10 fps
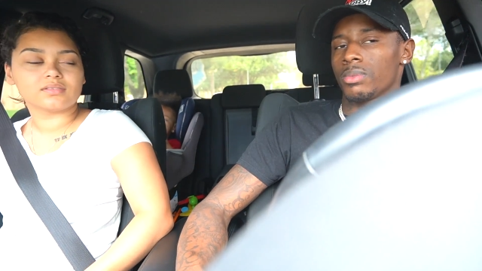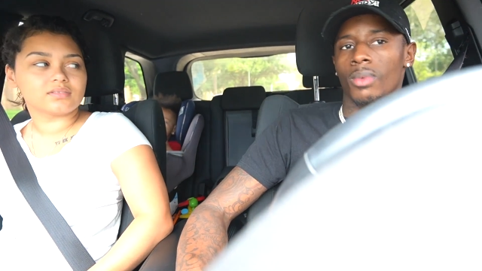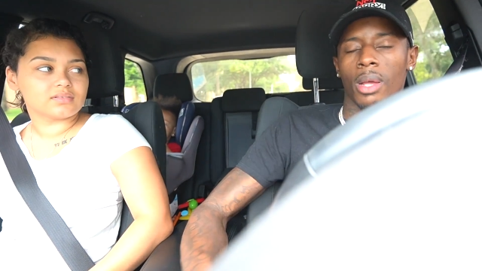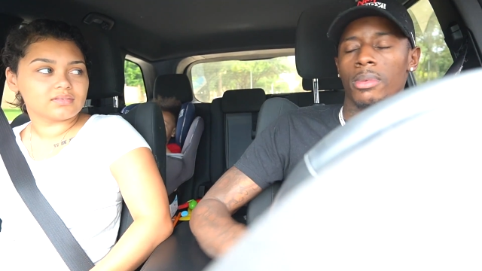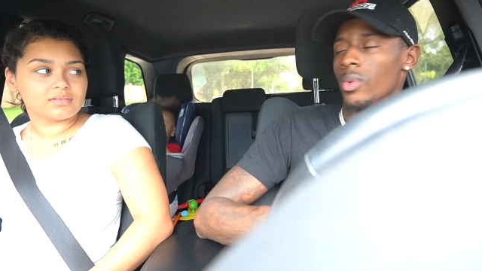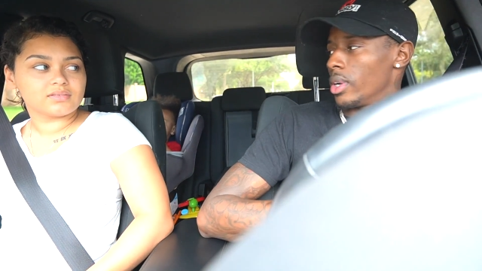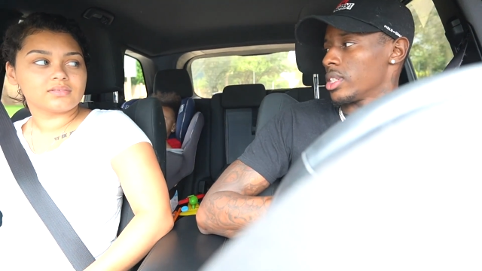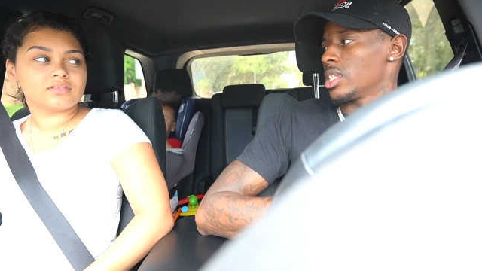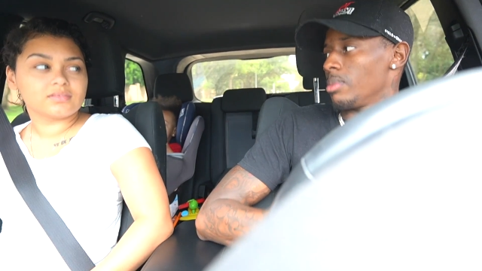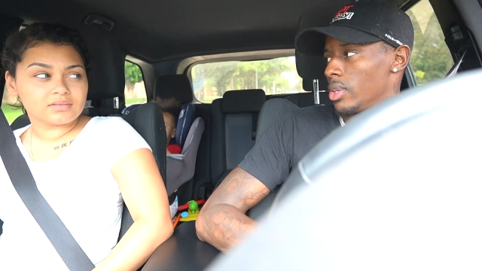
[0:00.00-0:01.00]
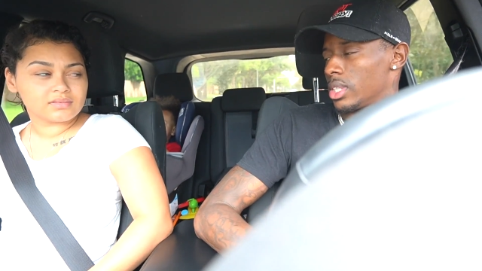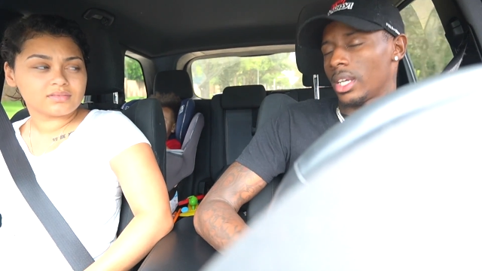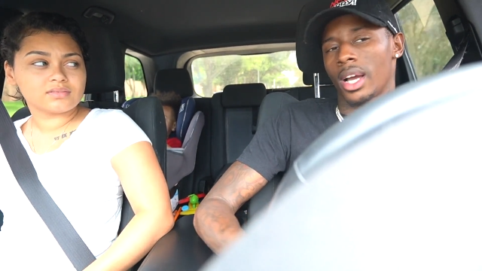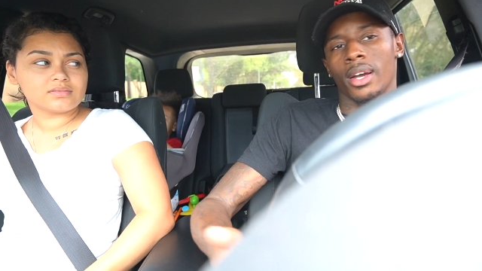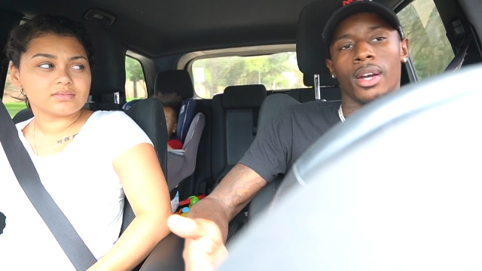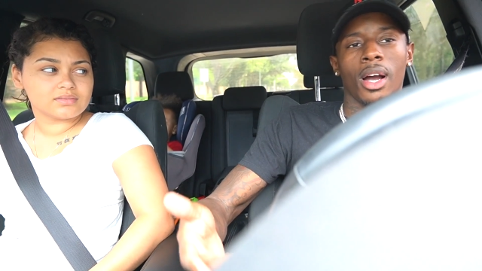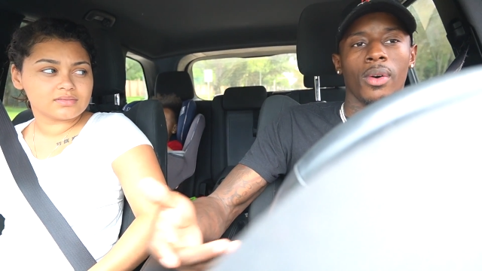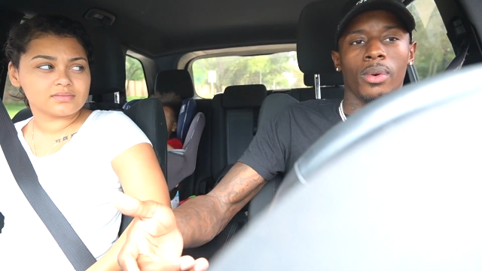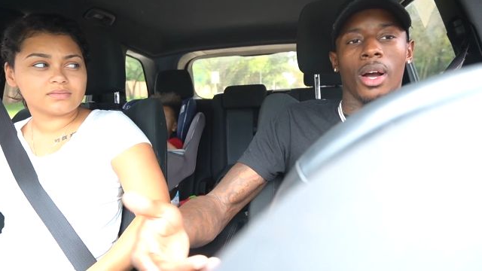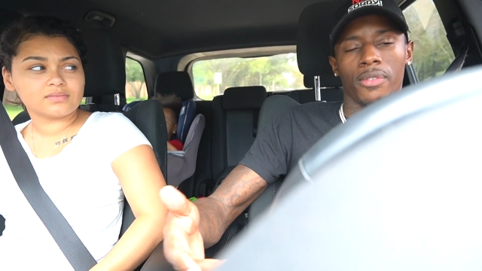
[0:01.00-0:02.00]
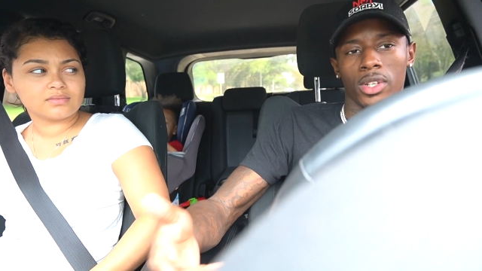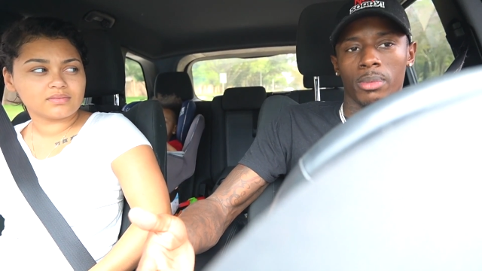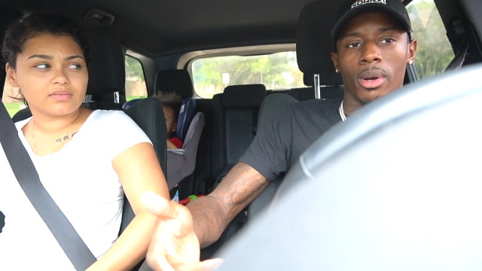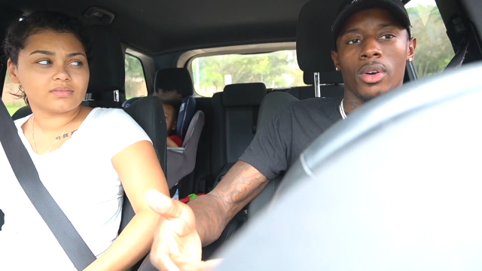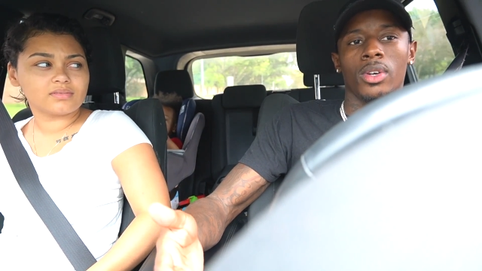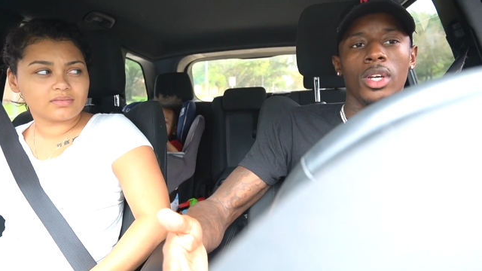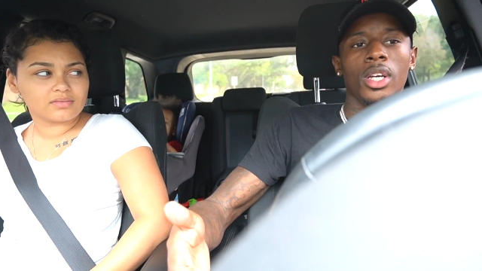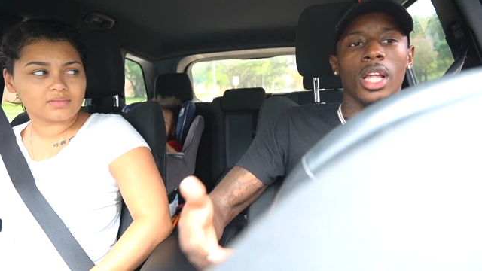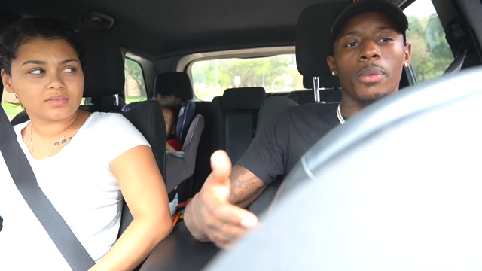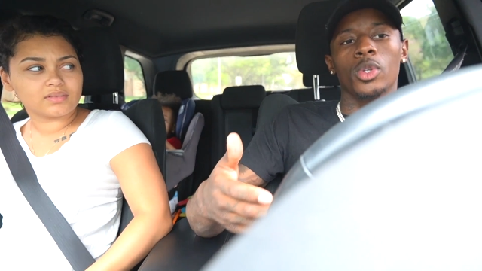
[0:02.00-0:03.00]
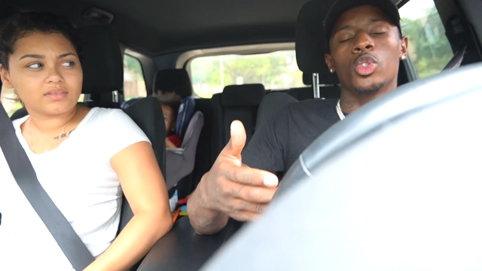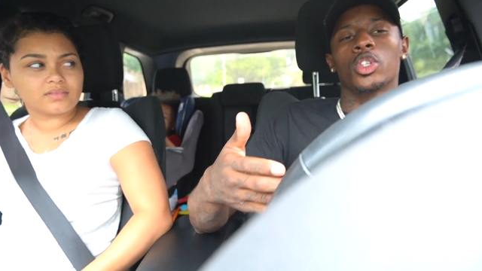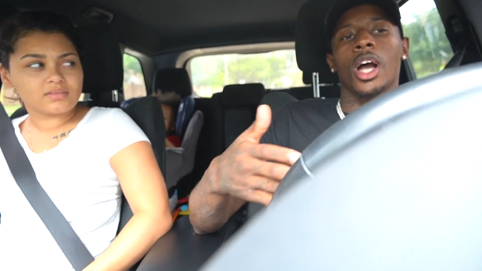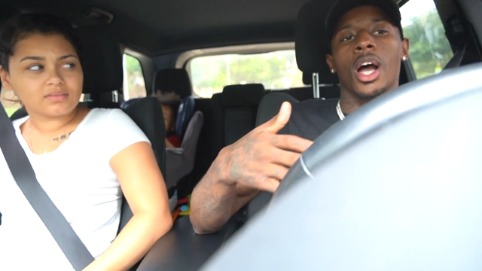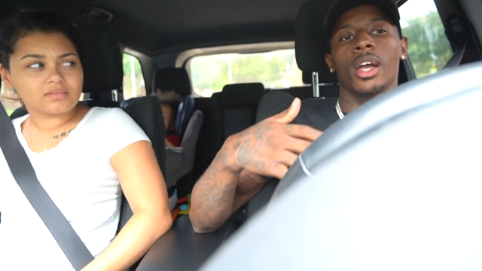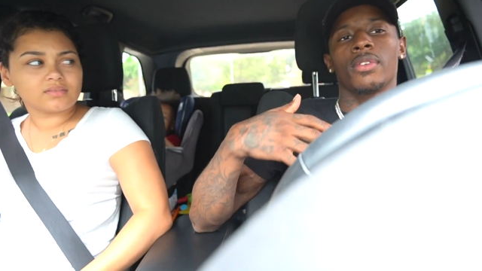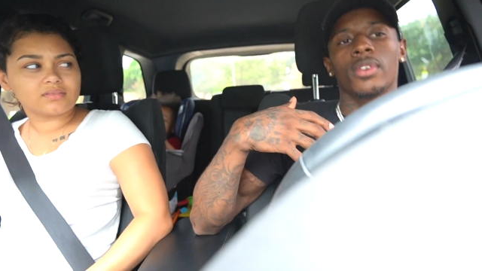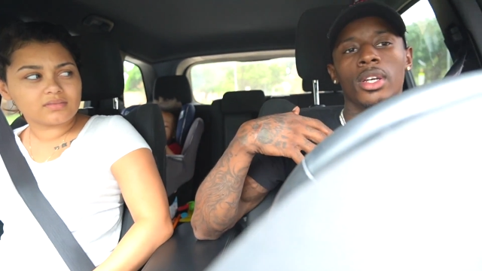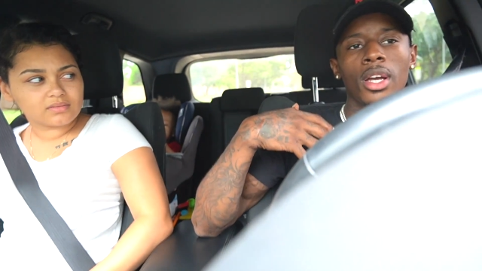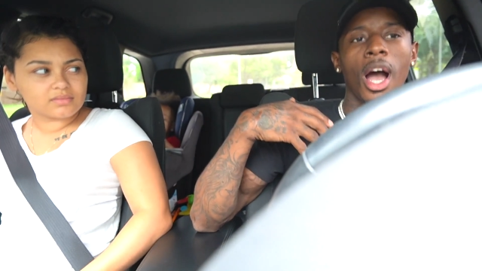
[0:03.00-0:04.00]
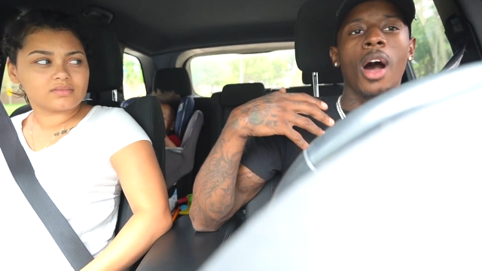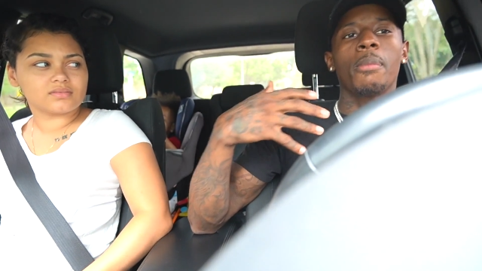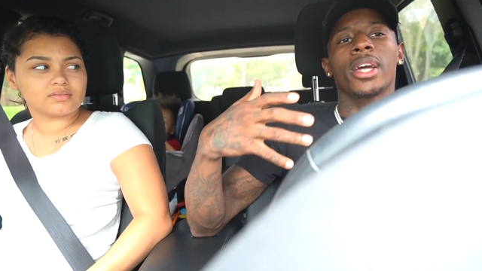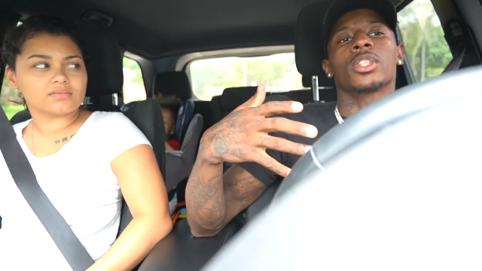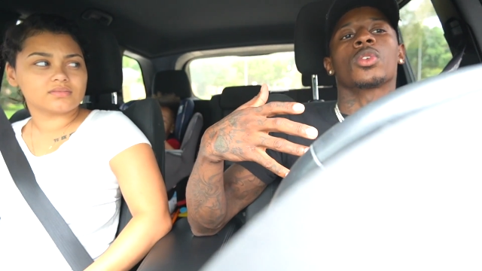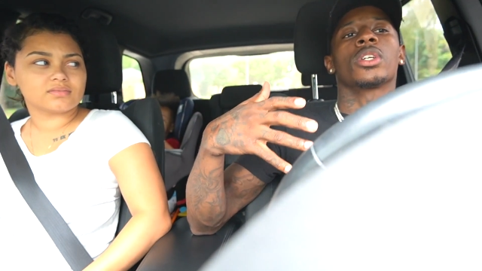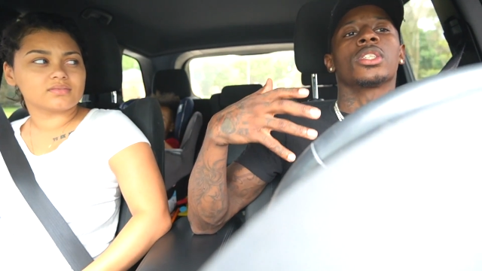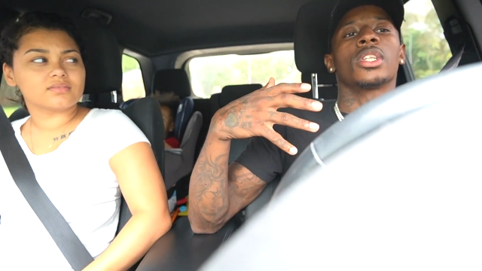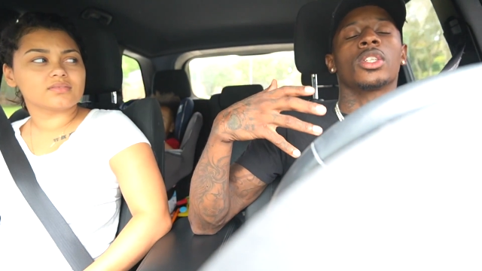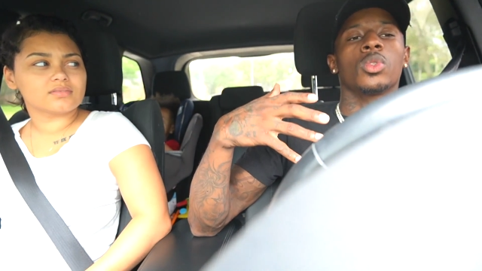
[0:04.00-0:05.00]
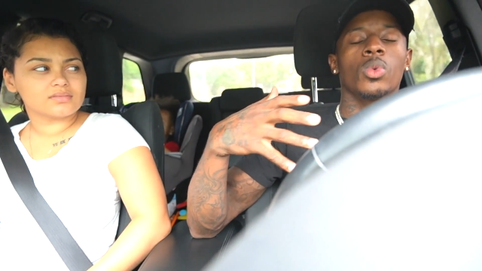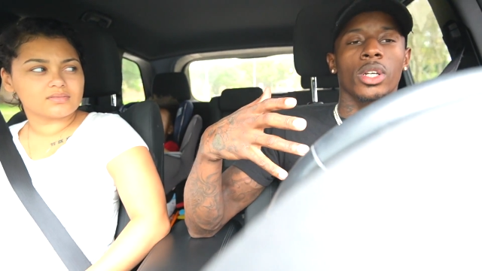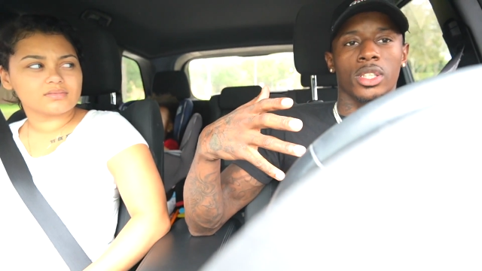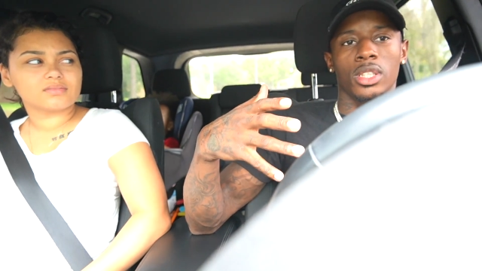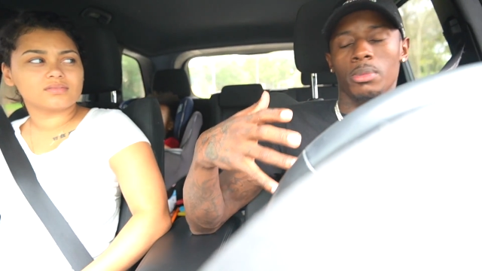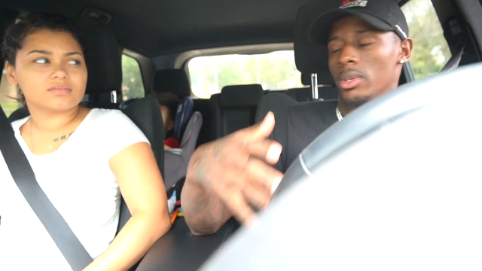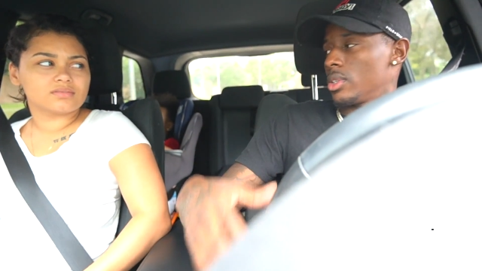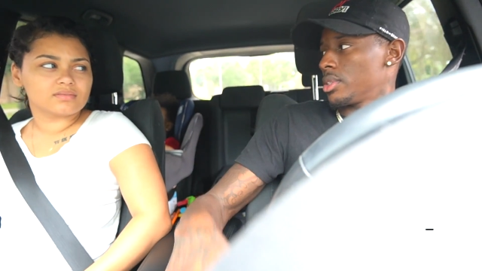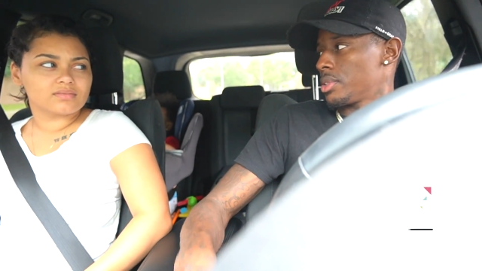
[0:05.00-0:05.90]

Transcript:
Speaker 1: like me wearing a seatbelt is like how I feel about. Like when you drive, how mandatory is it that you wear a seatbelt?